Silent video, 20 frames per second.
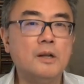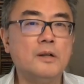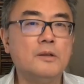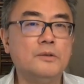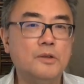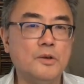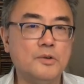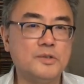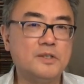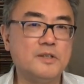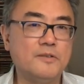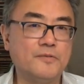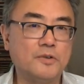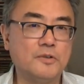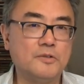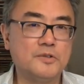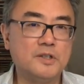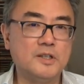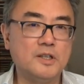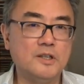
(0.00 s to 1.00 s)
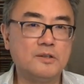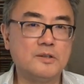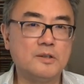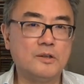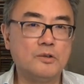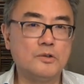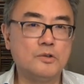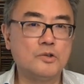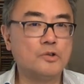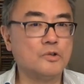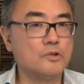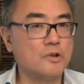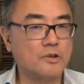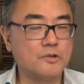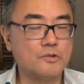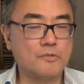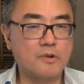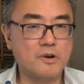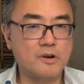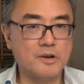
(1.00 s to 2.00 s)
those difficulties should not
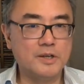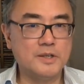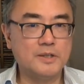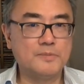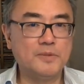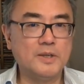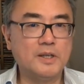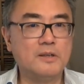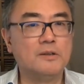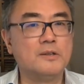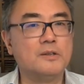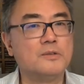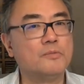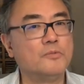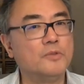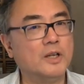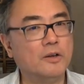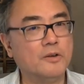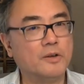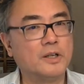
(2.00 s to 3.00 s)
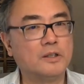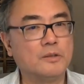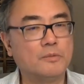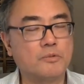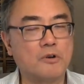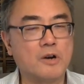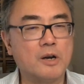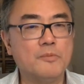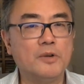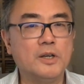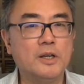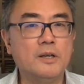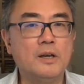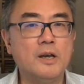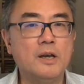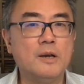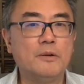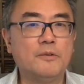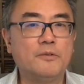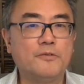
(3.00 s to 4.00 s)
arise, because we look at the primary
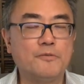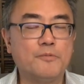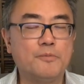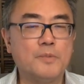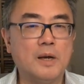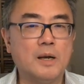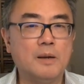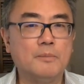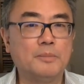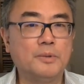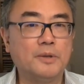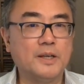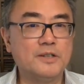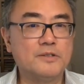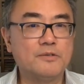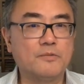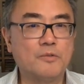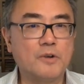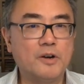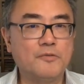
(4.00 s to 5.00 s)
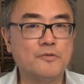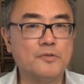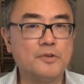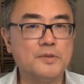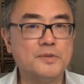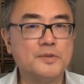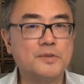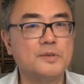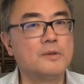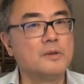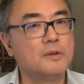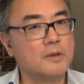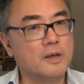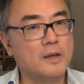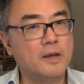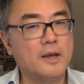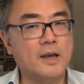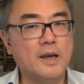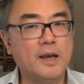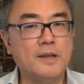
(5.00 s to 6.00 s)
place of reference,
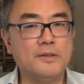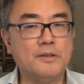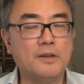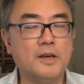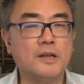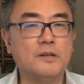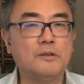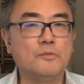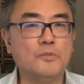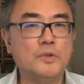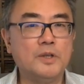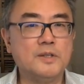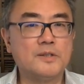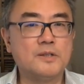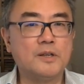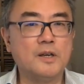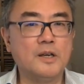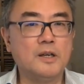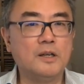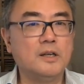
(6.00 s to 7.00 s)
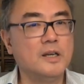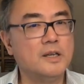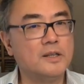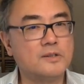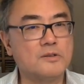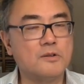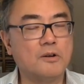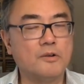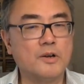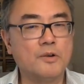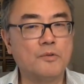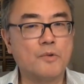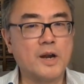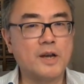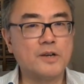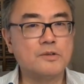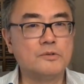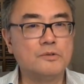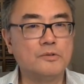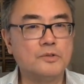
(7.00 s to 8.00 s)
and then we say it's not
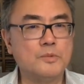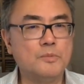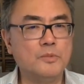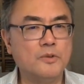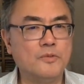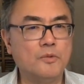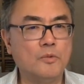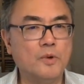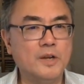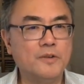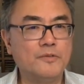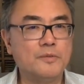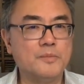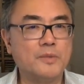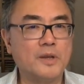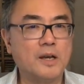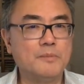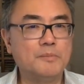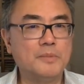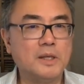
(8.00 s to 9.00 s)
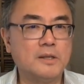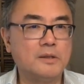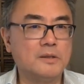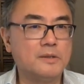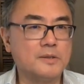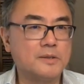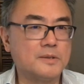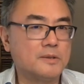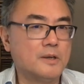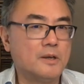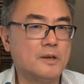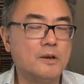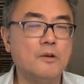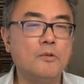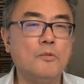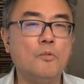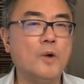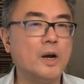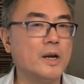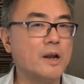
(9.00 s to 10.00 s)
irrational to move away from that, because
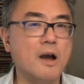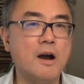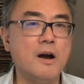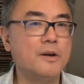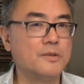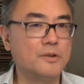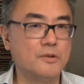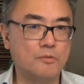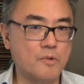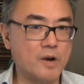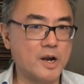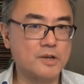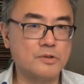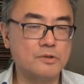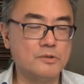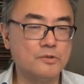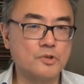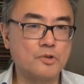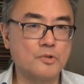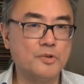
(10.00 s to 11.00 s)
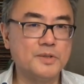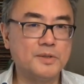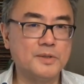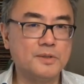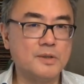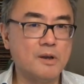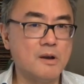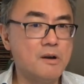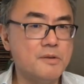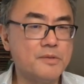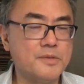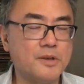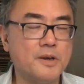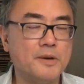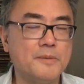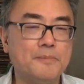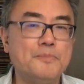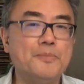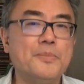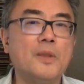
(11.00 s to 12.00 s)
what other rational choices are there?
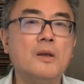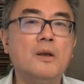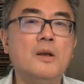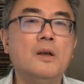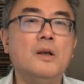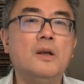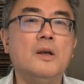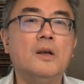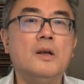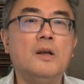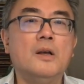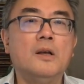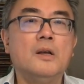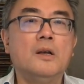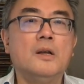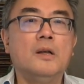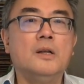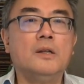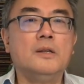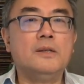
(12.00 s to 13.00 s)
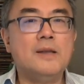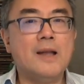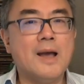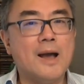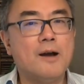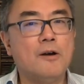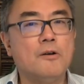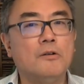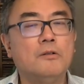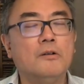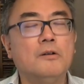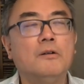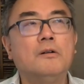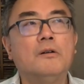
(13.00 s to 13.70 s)
Now,